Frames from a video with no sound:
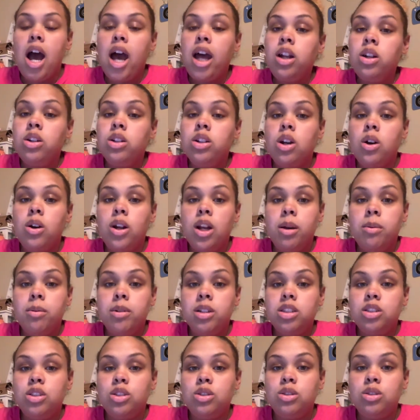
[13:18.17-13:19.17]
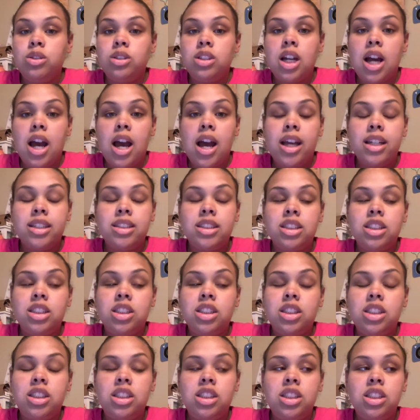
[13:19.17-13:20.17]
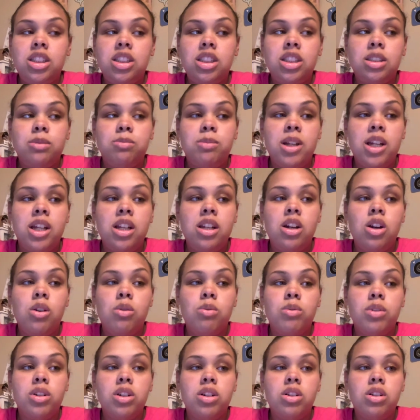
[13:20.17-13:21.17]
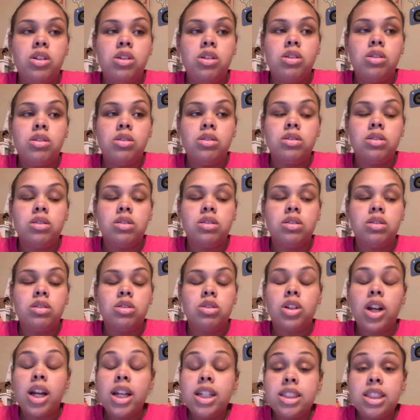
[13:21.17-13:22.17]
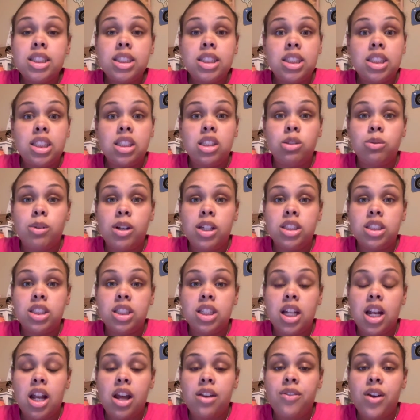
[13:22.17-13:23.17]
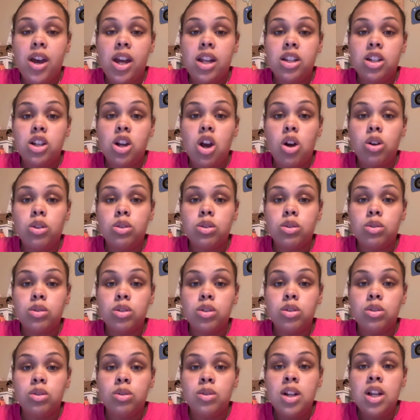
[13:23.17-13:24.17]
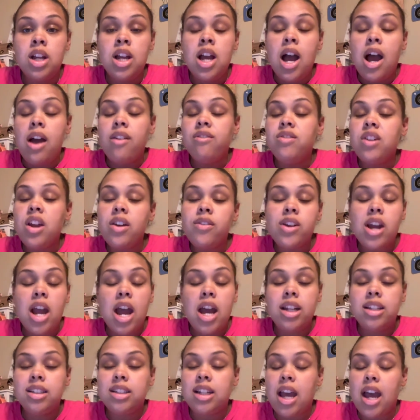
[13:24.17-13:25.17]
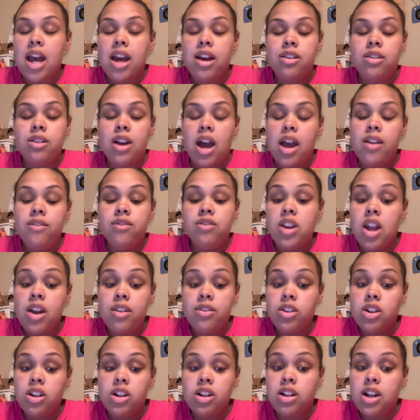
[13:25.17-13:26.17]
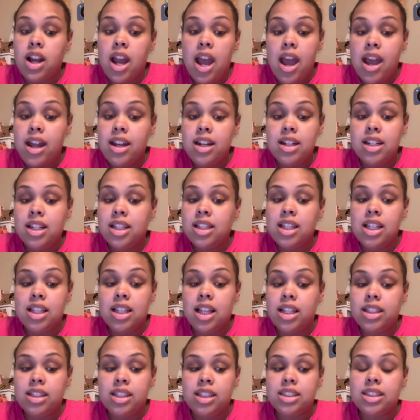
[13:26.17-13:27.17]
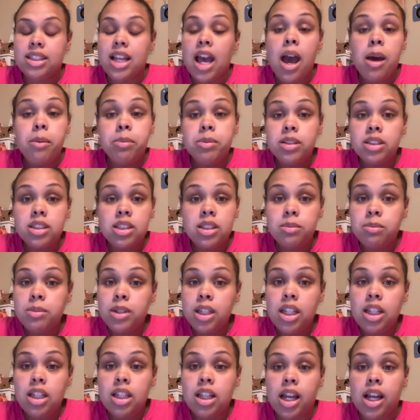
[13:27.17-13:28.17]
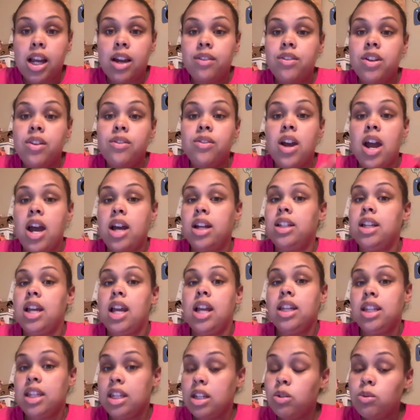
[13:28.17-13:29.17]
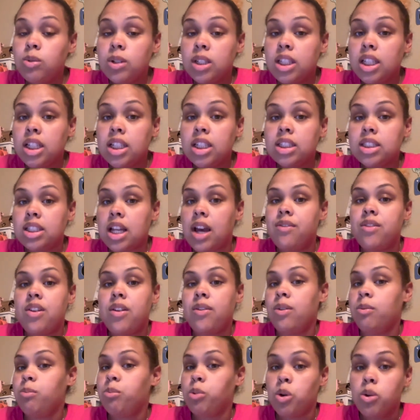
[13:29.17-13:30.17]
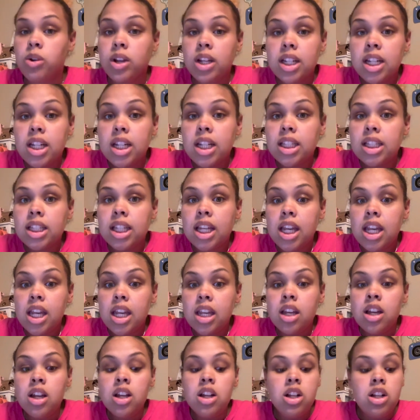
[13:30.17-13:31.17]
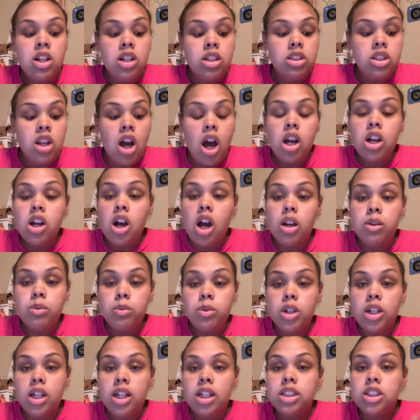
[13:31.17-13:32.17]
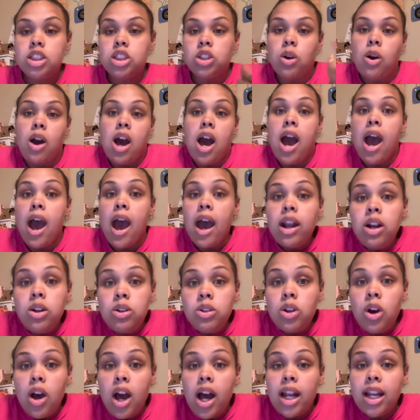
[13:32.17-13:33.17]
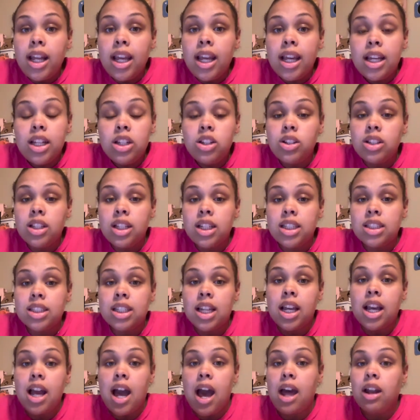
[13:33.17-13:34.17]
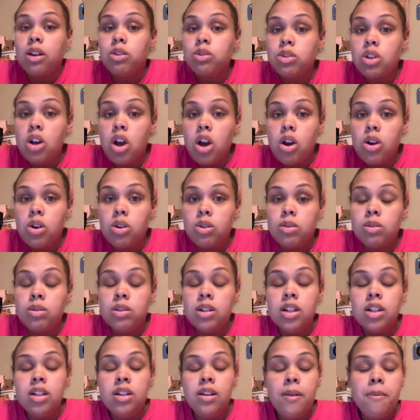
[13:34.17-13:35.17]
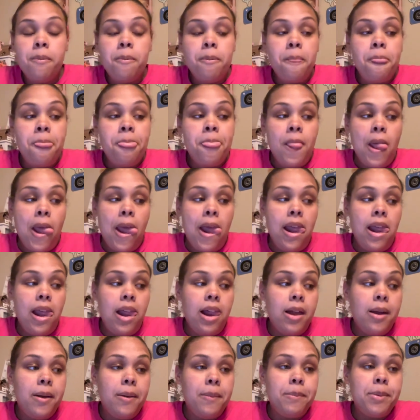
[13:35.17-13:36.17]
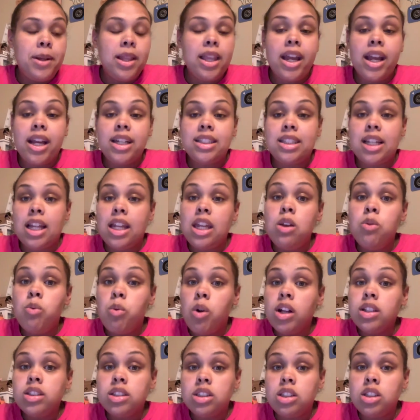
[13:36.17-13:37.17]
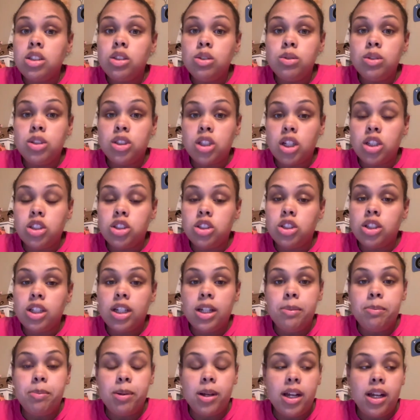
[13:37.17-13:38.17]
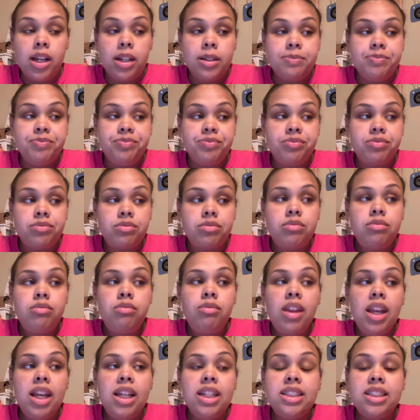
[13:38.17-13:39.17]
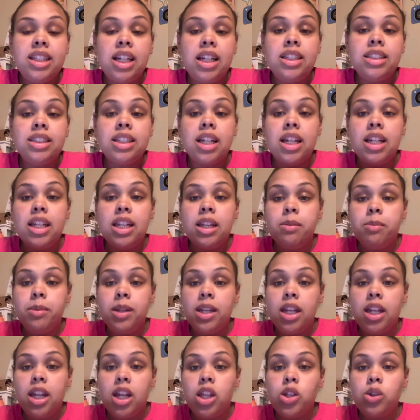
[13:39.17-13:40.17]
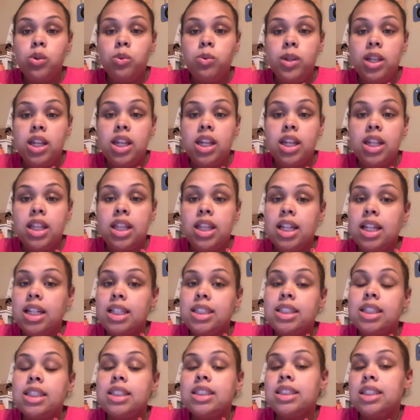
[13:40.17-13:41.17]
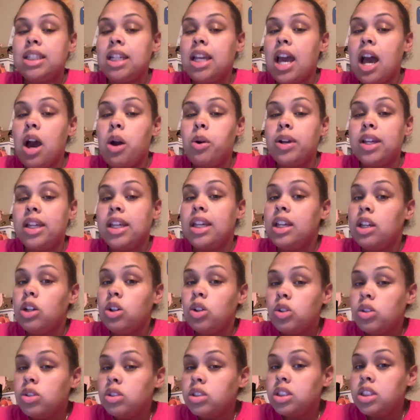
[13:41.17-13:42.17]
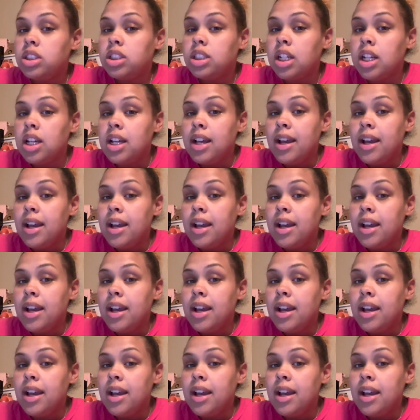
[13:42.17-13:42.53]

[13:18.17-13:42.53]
I don't know what I'm going to do, you guys. This, this has just been a real crazy situation that I've had to go through. I've never had to have, I've never had anything like this happen to me. Like, I've never had to deal with this. I've never broken anything knock on wood. So I don't know how to handle this. Like, I don't know. Um, but like I said, he wants to do surgery, but he said he's going to give me another week in this and see how it heals.